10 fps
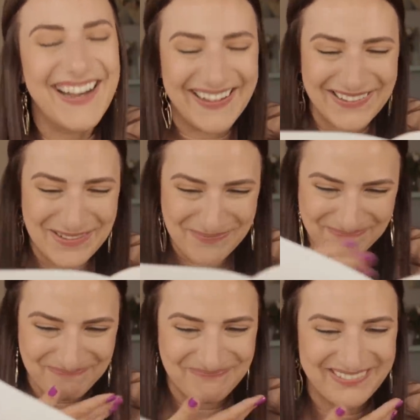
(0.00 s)
oh.
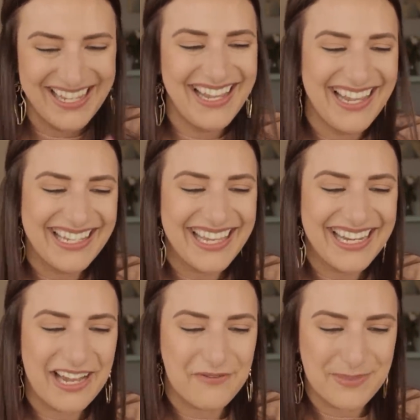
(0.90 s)

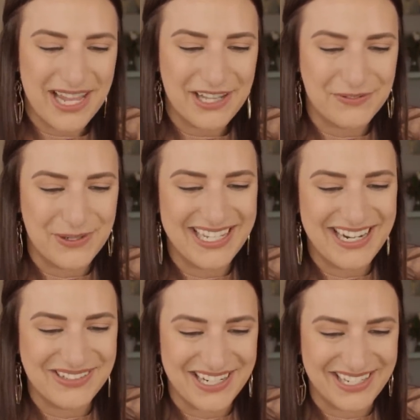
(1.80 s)
Kidding, I'm from California. I
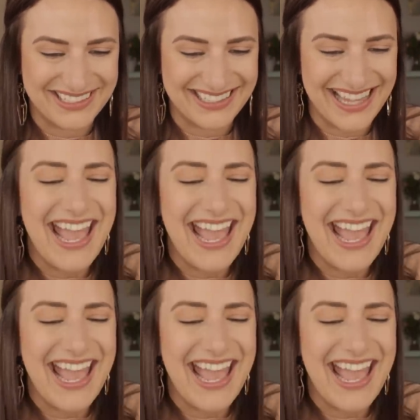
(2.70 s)
don't talk like that,